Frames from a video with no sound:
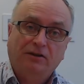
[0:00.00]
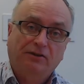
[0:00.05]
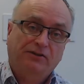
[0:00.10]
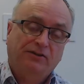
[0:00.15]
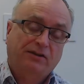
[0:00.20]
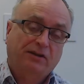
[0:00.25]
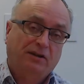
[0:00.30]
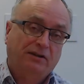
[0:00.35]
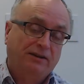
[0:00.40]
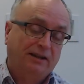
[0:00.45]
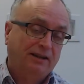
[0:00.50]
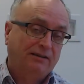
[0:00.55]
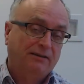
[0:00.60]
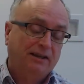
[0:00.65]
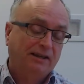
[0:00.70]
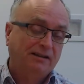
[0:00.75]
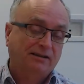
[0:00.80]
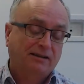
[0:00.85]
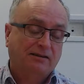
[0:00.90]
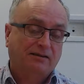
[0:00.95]
So
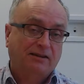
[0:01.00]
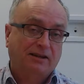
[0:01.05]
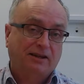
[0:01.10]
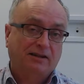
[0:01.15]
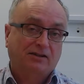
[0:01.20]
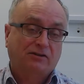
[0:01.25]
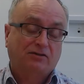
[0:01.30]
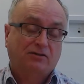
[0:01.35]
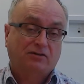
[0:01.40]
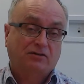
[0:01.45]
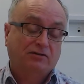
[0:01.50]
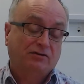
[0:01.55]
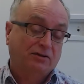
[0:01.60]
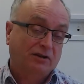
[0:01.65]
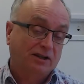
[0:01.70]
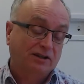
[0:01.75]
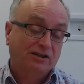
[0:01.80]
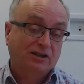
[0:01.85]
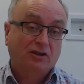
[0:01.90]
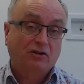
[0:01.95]
these are things,
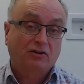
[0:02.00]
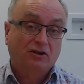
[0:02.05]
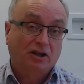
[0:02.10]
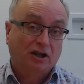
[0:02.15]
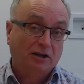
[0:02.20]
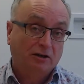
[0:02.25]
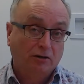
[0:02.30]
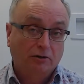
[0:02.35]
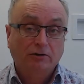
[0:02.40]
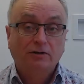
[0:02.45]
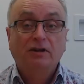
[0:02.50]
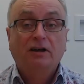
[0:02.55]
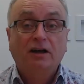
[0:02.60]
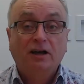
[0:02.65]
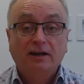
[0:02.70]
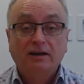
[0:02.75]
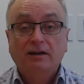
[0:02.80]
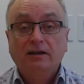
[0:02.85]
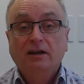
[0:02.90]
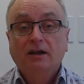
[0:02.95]
Trulicity or
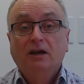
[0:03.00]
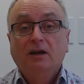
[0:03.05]
diglutide,